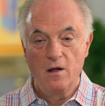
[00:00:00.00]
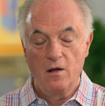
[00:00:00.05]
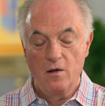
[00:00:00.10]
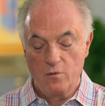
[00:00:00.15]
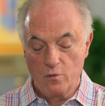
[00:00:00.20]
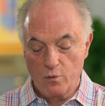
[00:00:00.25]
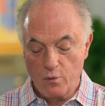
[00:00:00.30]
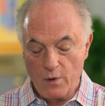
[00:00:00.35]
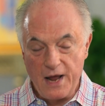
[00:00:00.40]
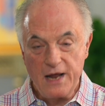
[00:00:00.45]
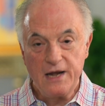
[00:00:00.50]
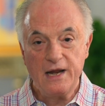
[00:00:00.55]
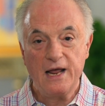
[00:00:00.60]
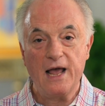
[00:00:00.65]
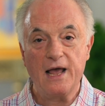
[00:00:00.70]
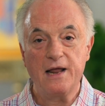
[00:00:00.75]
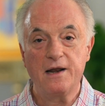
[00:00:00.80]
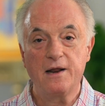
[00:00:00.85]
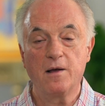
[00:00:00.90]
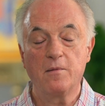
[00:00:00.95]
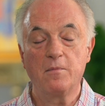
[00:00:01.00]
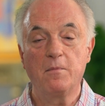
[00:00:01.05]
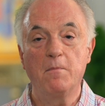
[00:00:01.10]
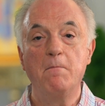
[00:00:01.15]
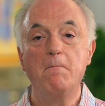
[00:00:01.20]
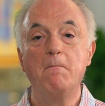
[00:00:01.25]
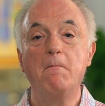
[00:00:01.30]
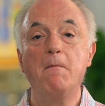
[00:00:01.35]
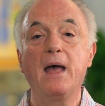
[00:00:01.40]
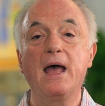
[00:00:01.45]

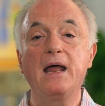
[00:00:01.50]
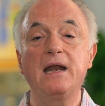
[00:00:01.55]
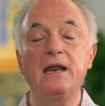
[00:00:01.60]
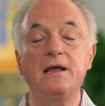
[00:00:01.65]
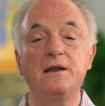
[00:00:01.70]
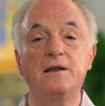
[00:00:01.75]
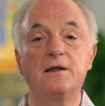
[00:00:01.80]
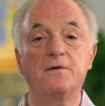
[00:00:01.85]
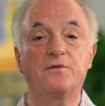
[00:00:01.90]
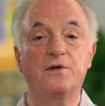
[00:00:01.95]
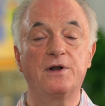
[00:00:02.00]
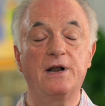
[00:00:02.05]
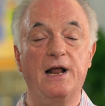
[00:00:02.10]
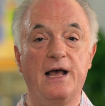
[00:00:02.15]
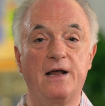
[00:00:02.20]
radiating many different